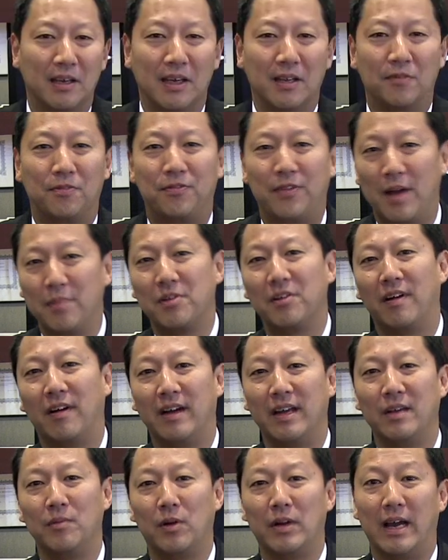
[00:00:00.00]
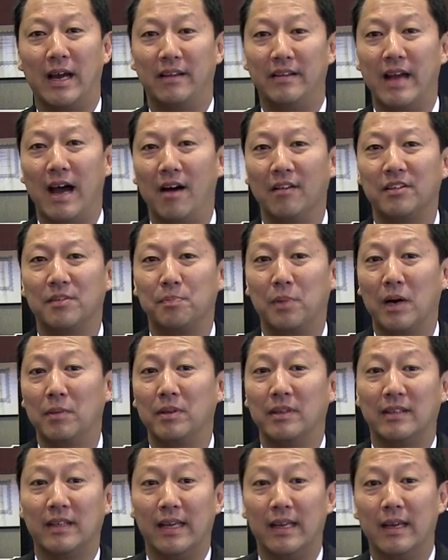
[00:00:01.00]
In February, when I announced
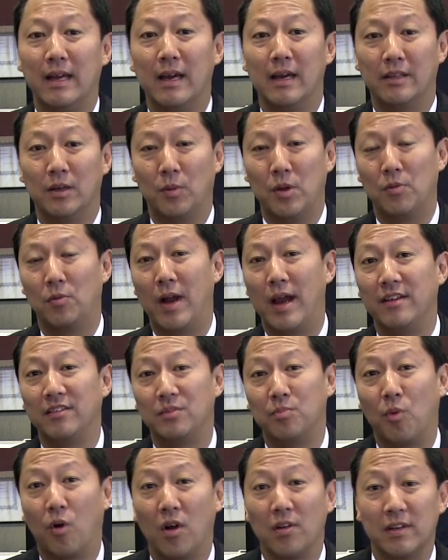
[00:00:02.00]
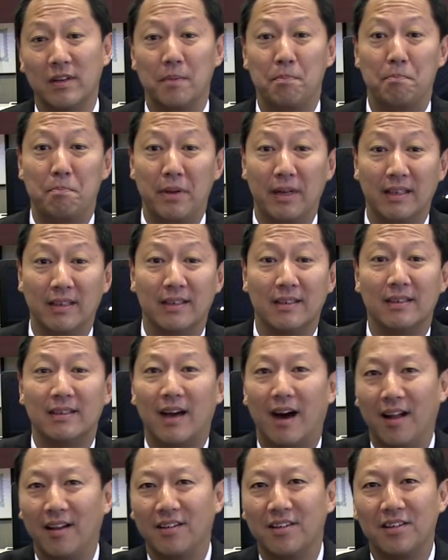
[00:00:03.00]
publicly that we raised more than a billion
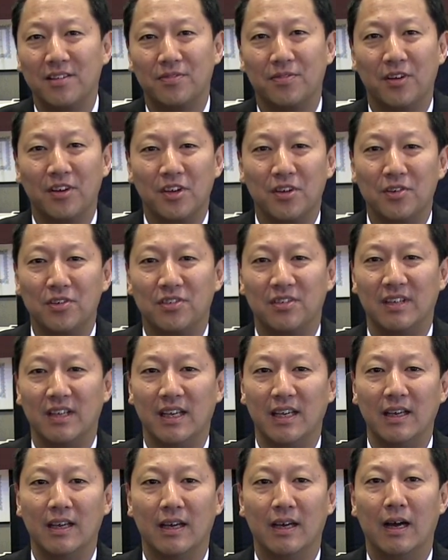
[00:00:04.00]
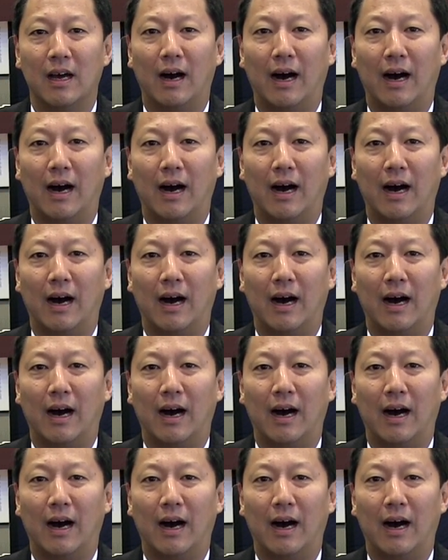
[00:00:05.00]
dollars for UC,